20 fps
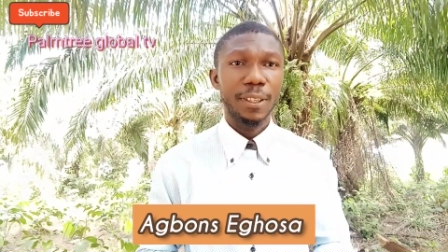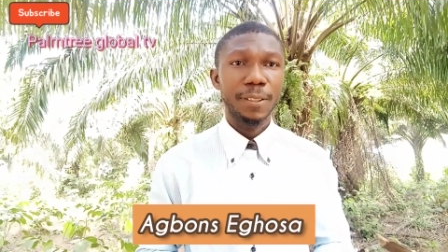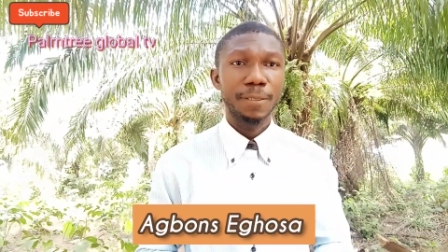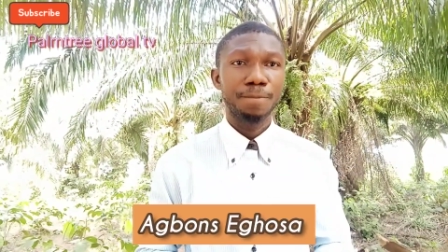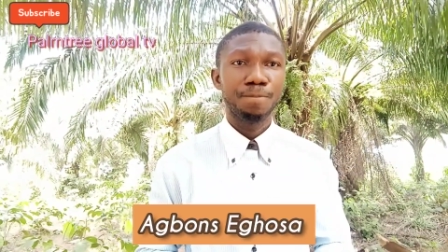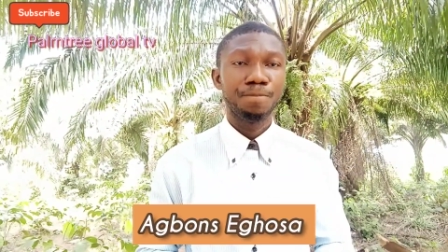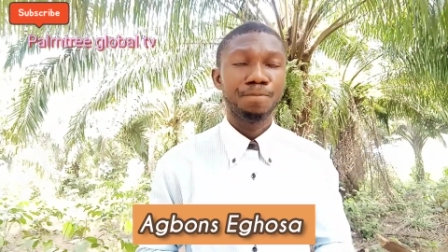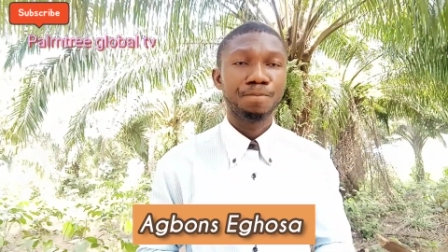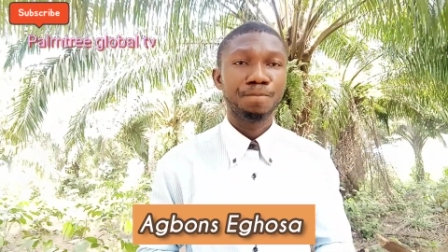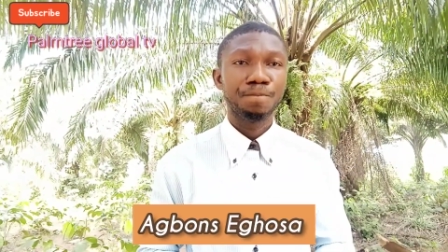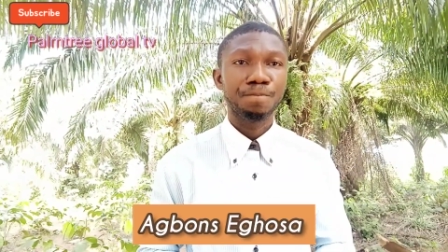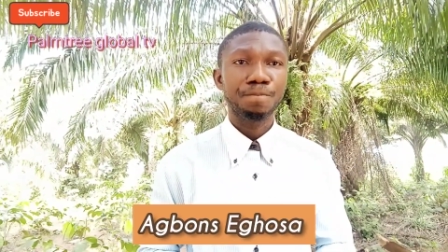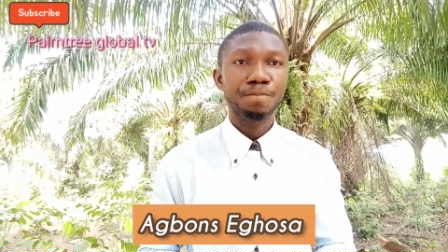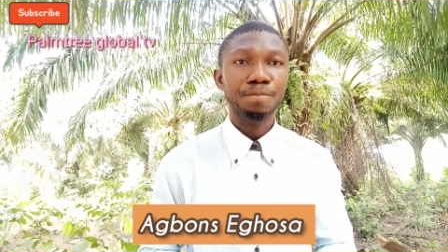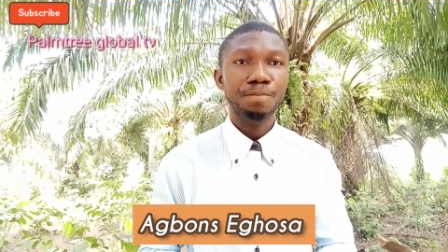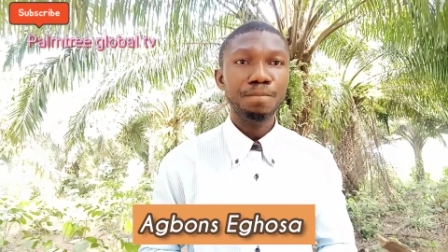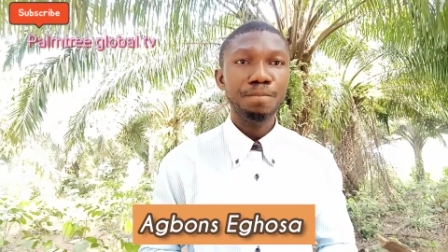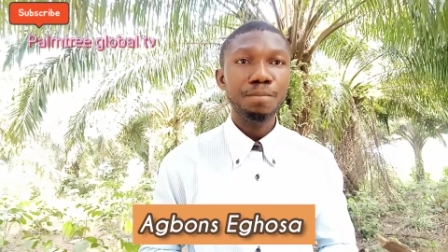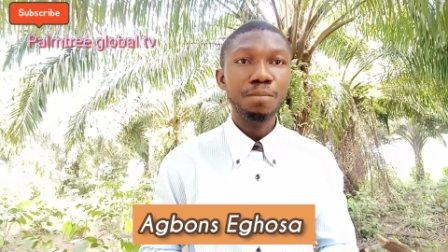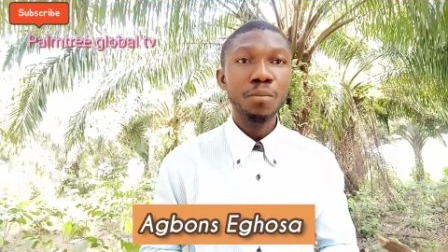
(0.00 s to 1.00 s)
Six
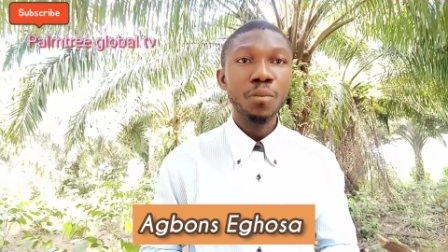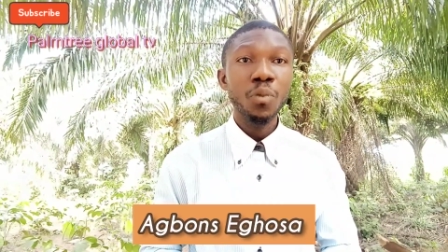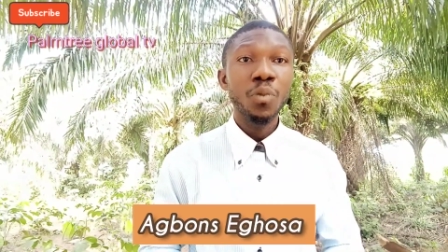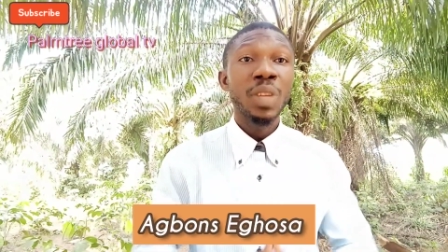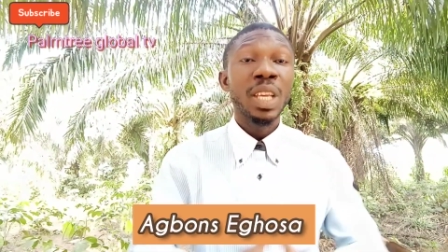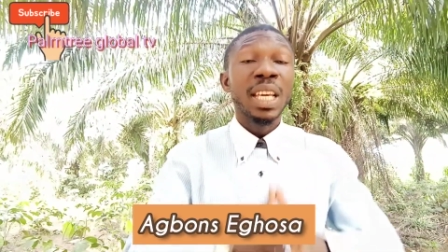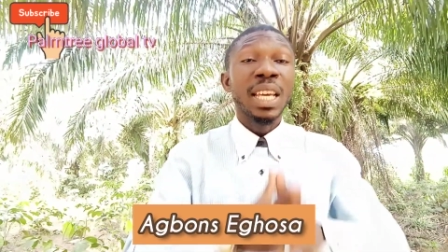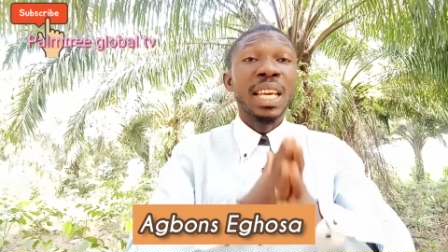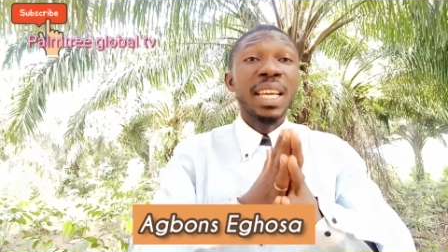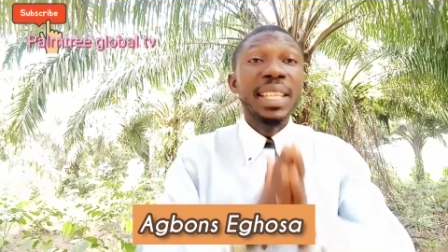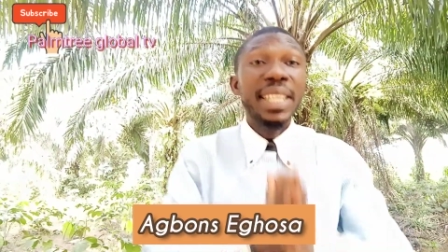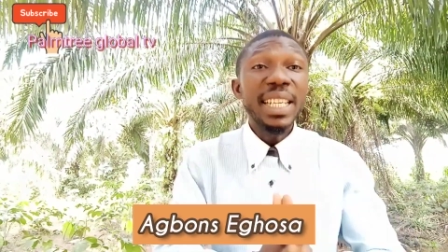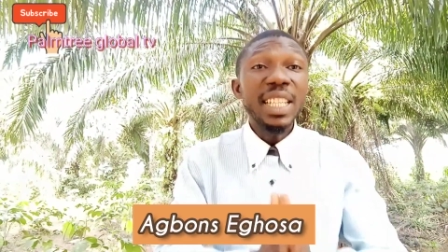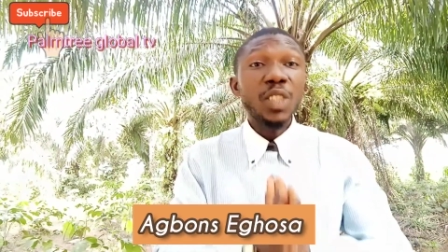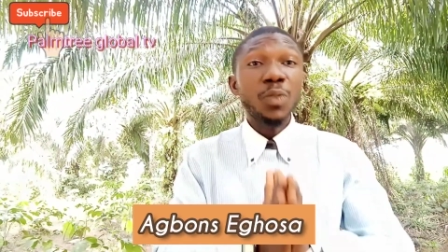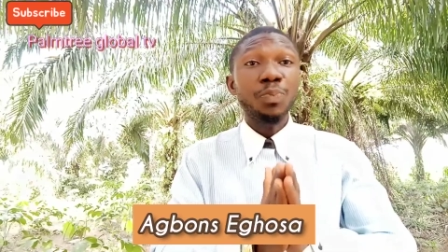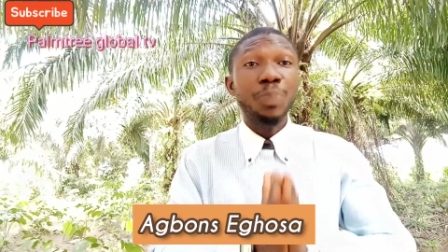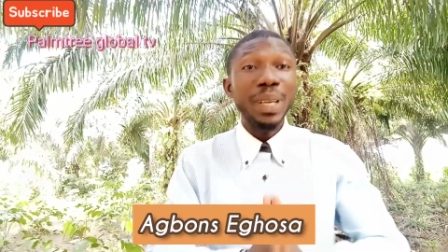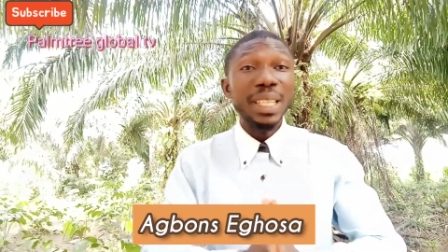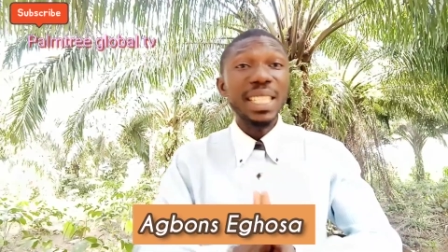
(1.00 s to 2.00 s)
solid
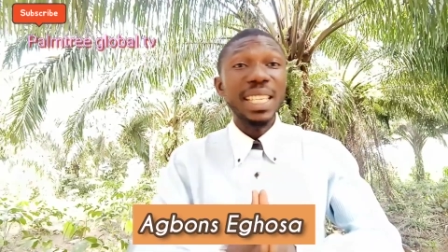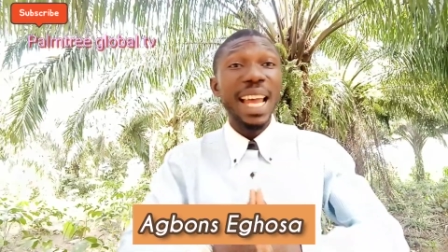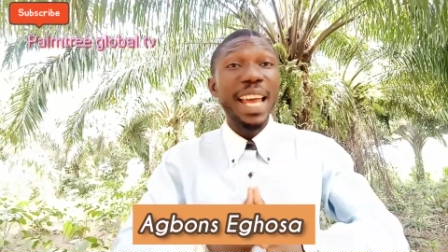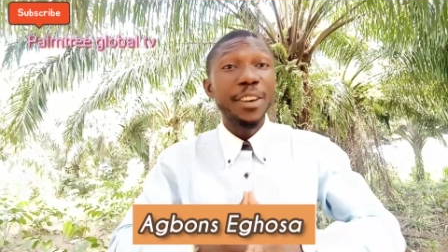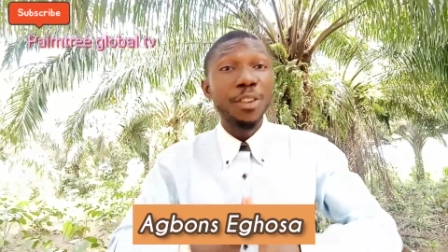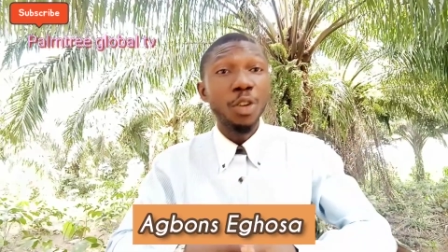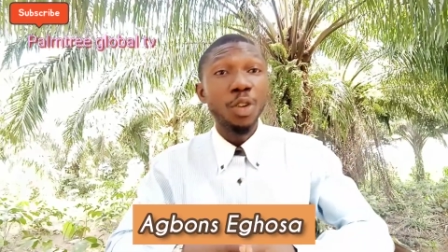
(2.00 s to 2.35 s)
people